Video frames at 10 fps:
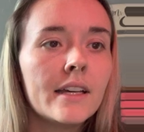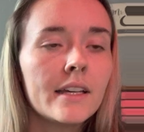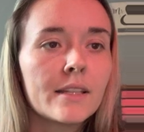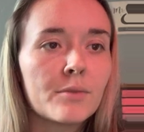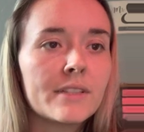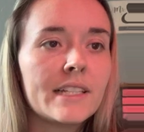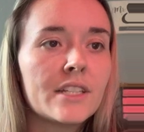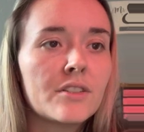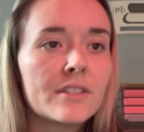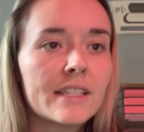The
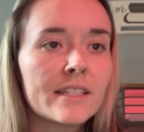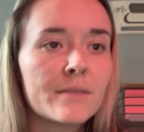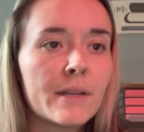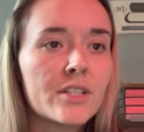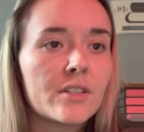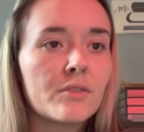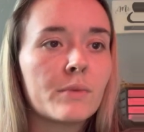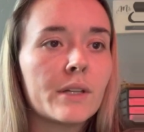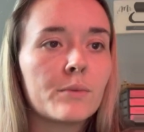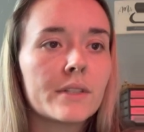procedures that this patient
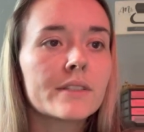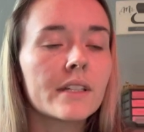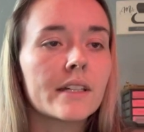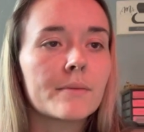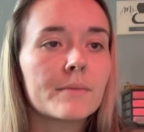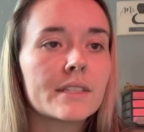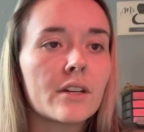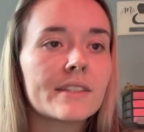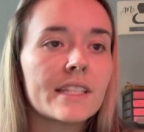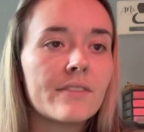underwent was
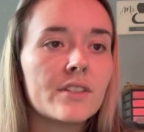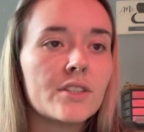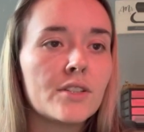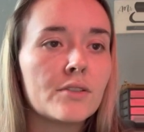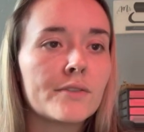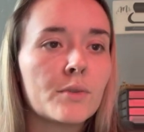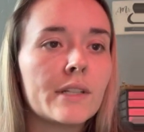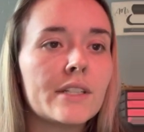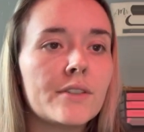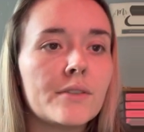on 7/2 of
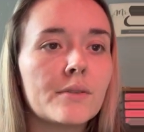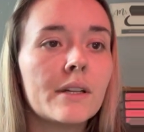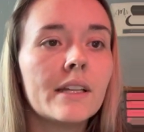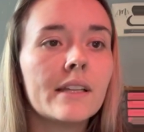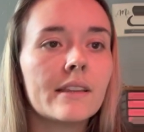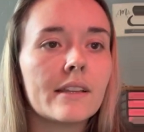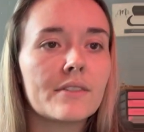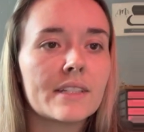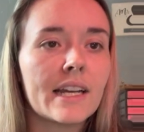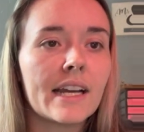22.
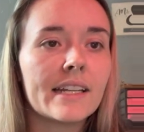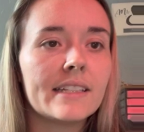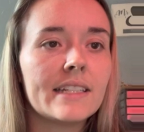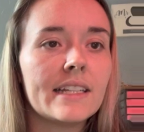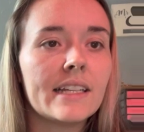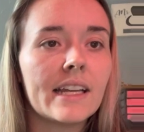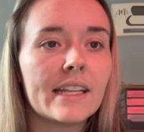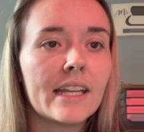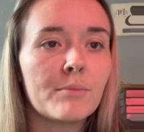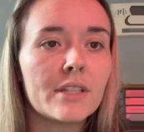There's an IND
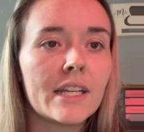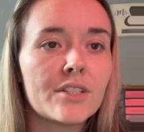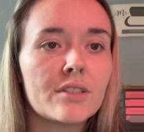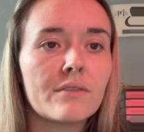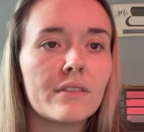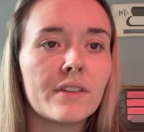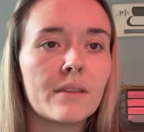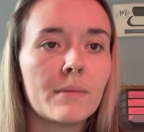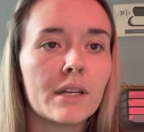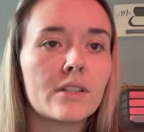and amputation of the
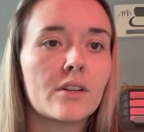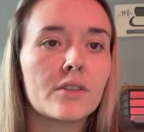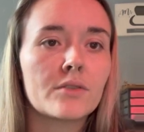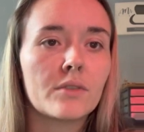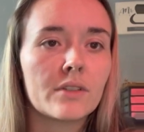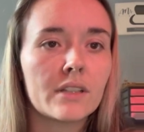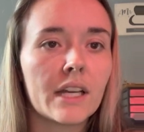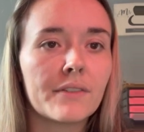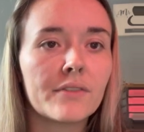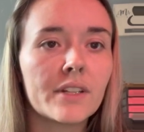fifth metatarsal on the
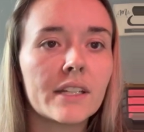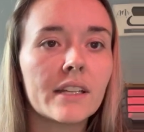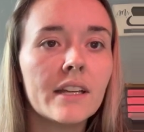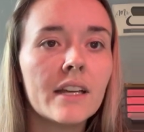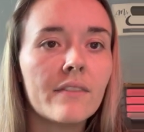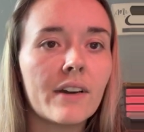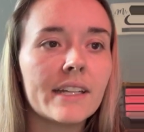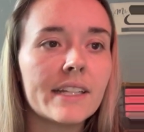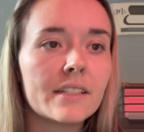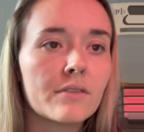left foot.
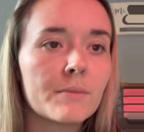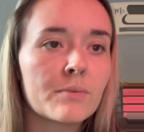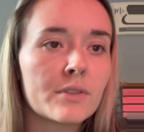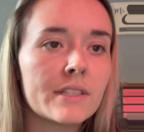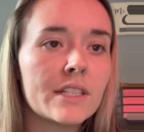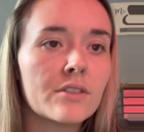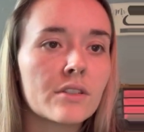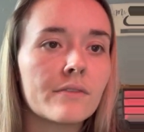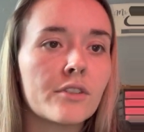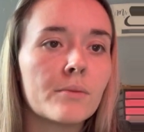Findings from this procedure
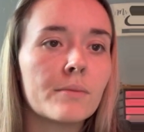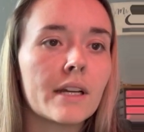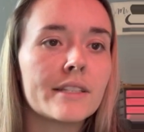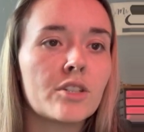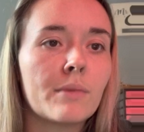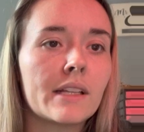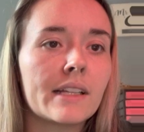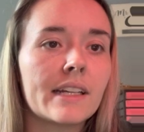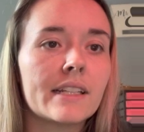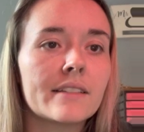confirmed
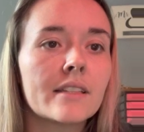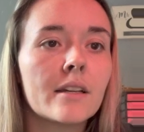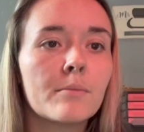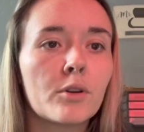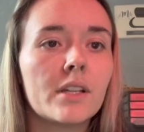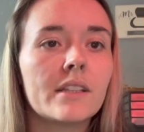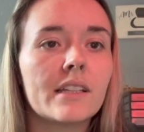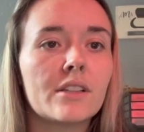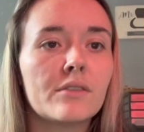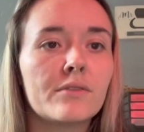osteomyelitis. Purulent
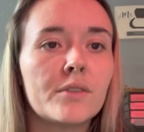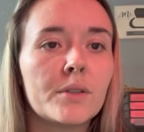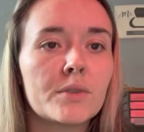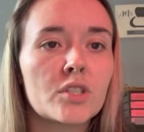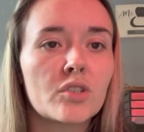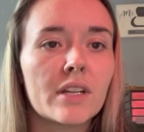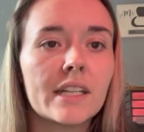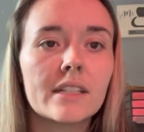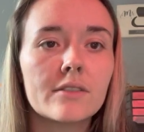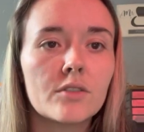yellow fluid was
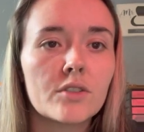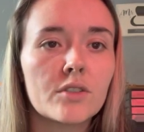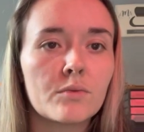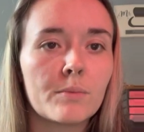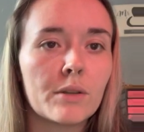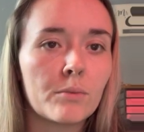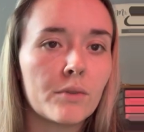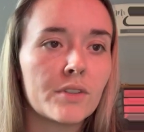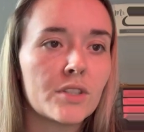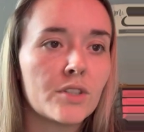drained. Sutures will be
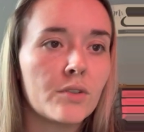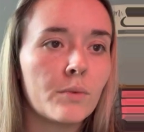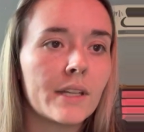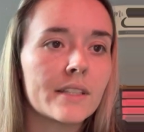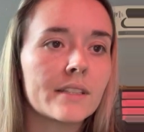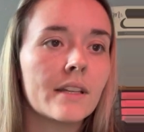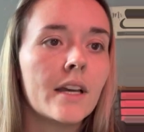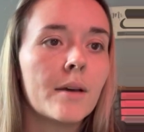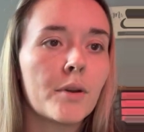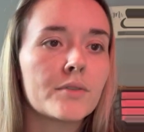removed in 2 weeks.
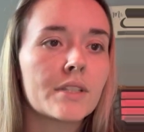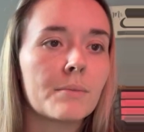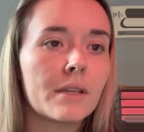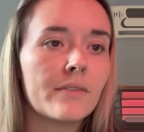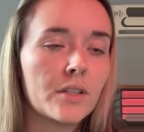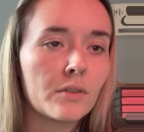Post-op given no